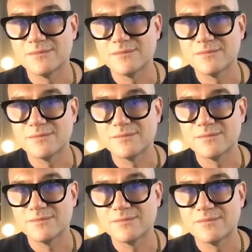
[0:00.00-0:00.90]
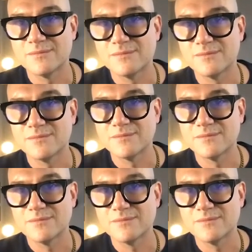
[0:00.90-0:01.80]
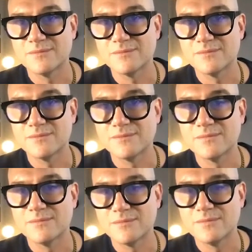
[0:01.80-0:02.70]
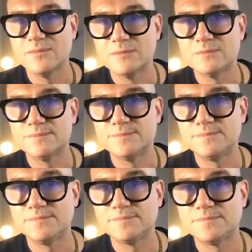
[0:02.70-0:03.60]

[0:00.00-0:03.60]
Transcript: [no speech]